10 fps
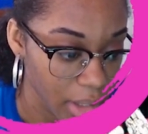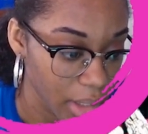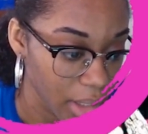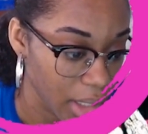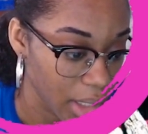
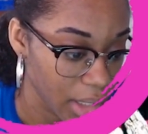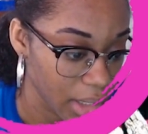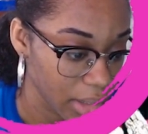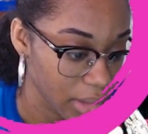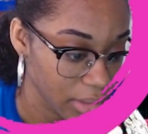
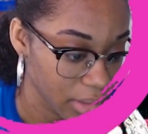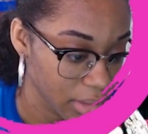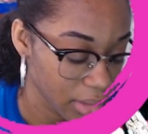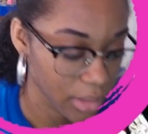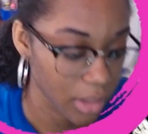Uh
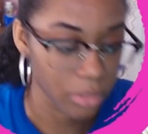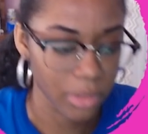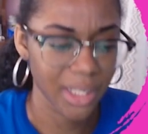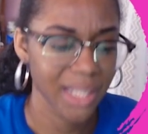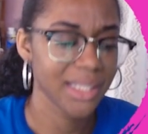oh
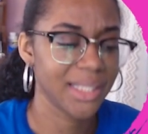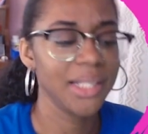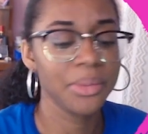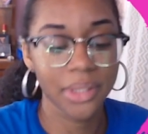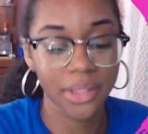wait, not the D
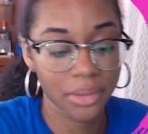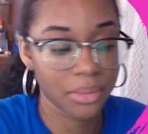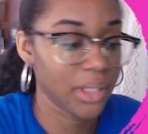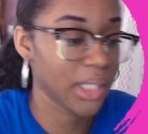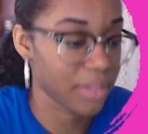one. Oh
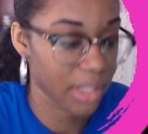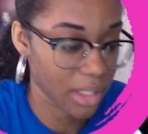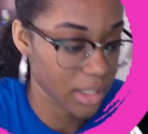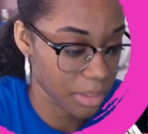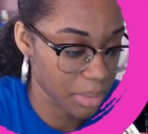well, that's fine. I
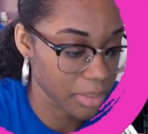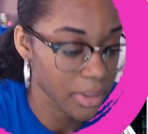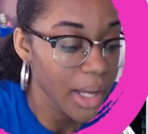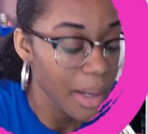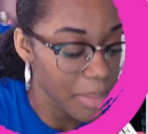can say purple.
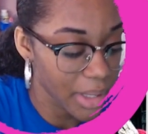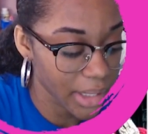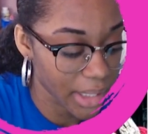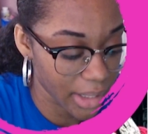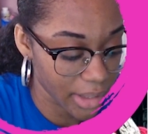But
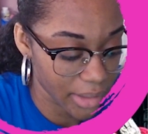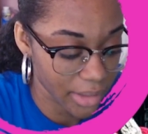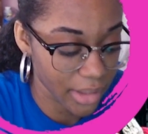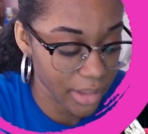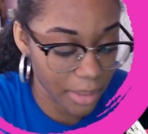okay,
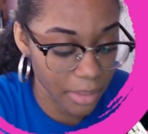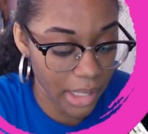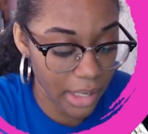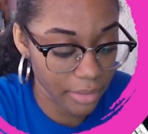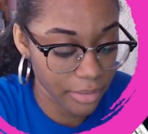I won't
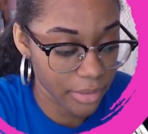have.